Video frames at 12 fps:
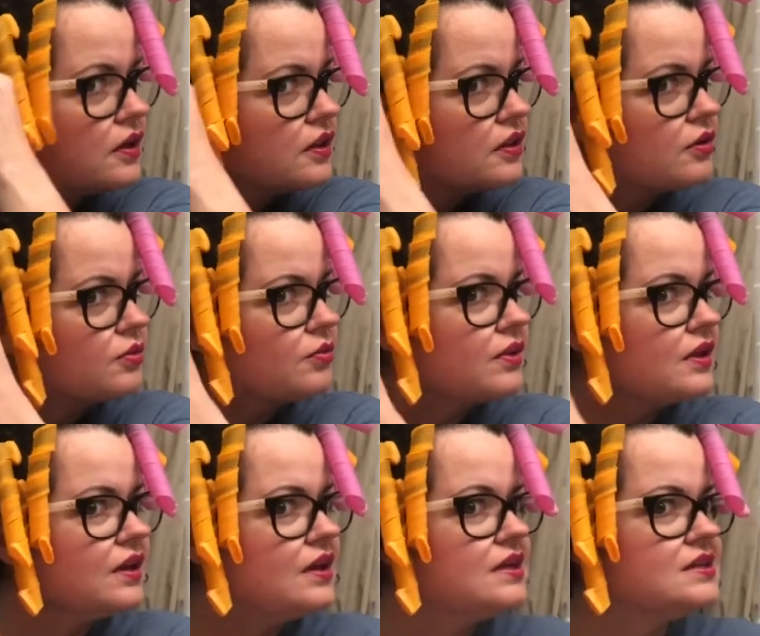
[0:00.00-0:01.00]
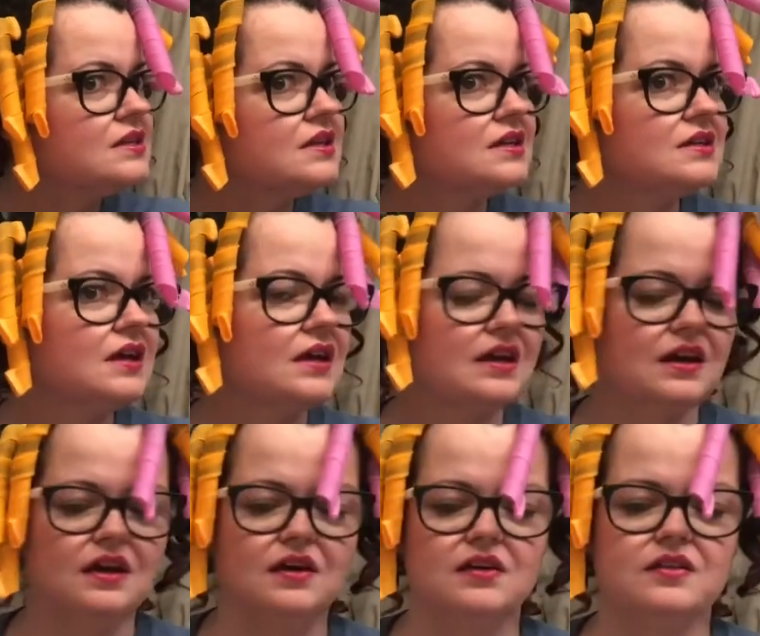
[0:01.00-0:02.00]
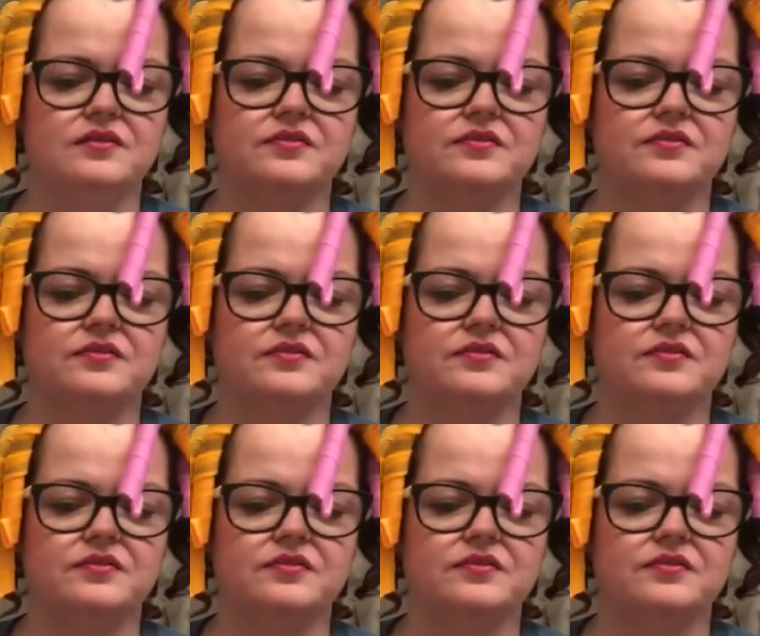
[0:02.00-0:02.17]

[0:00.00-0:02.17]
They're really easy to take out.